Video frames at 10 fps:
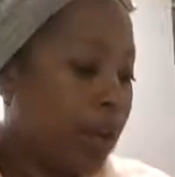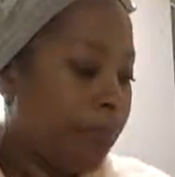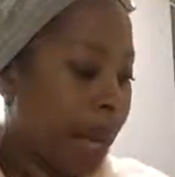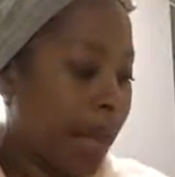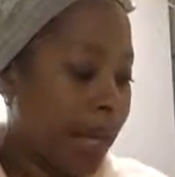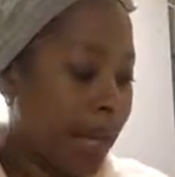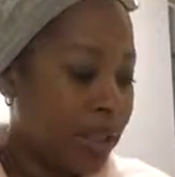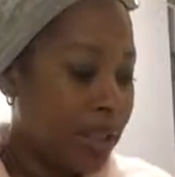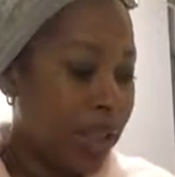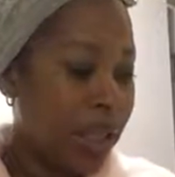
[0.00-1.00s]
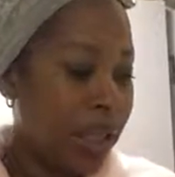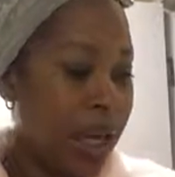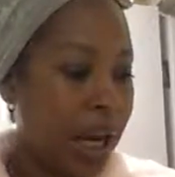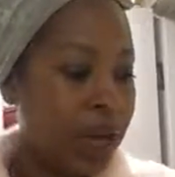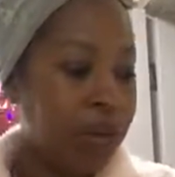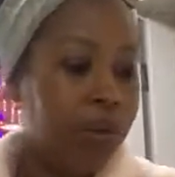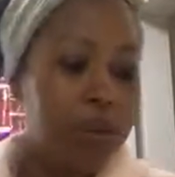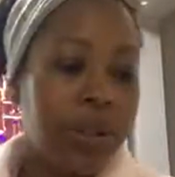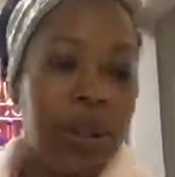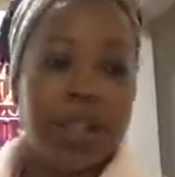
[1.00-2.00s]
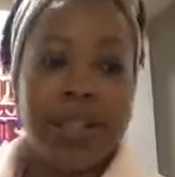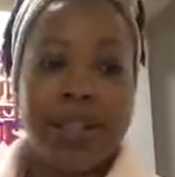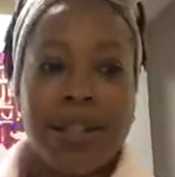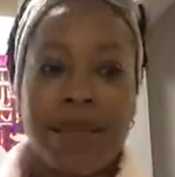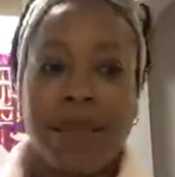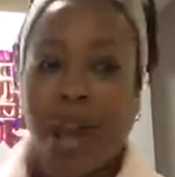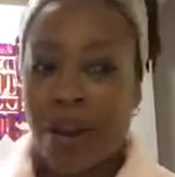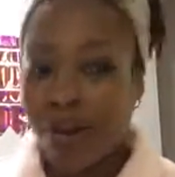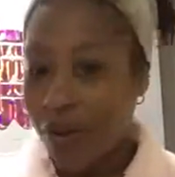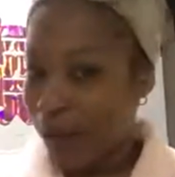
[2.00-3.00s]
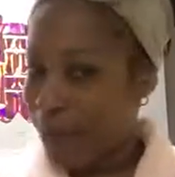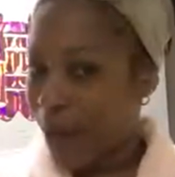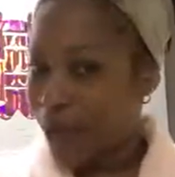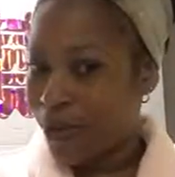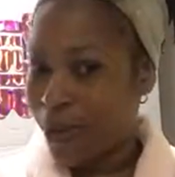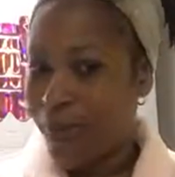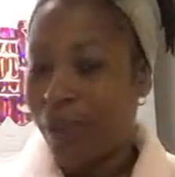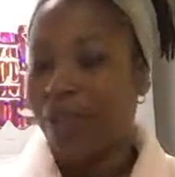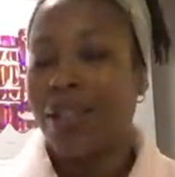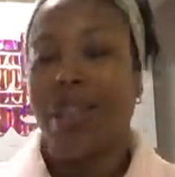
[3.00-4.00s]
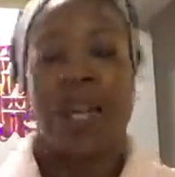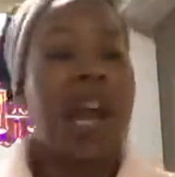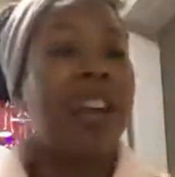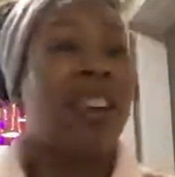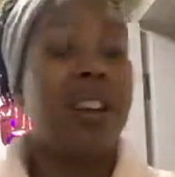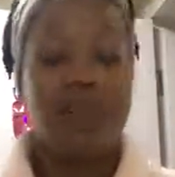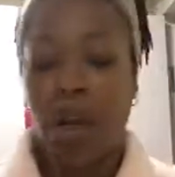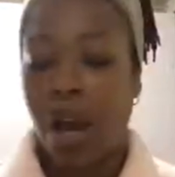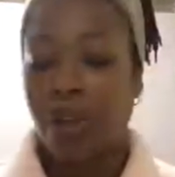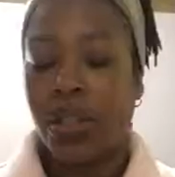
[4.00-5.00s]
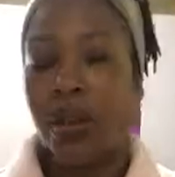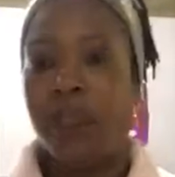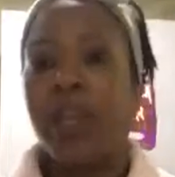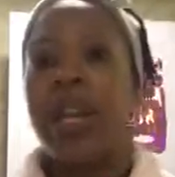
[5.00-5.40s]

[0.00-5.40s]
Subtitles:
My next thing that I use is, I know everybody know about this, and I love it also.